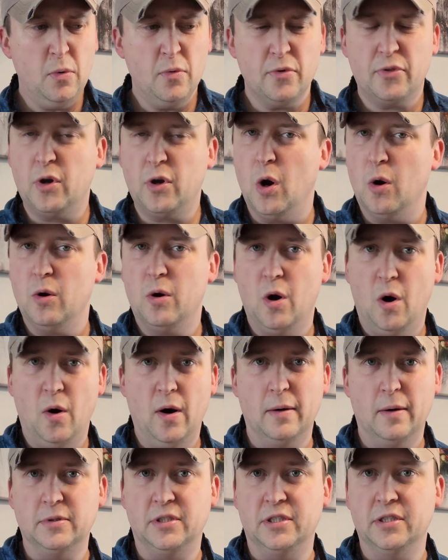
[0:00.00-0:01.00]
with
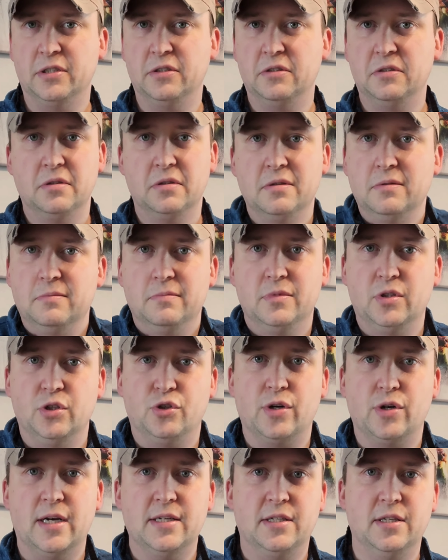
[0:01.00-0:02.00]
cocoa just to
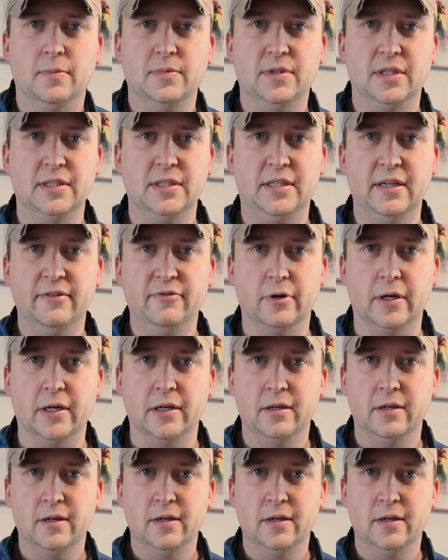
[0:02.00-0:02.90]
try something different.